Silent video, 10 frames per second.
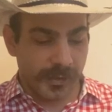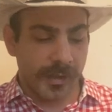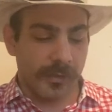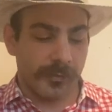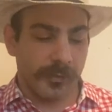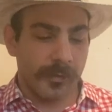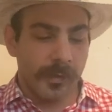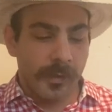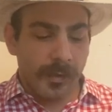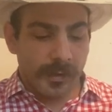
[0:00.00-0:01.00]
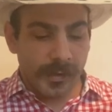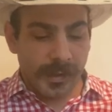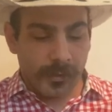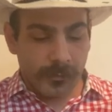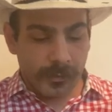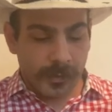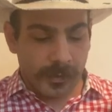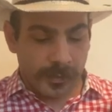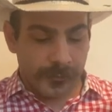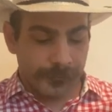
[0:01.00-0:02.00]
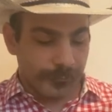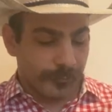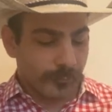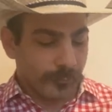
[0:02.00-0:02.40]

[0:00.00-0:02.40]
counter. Now, um,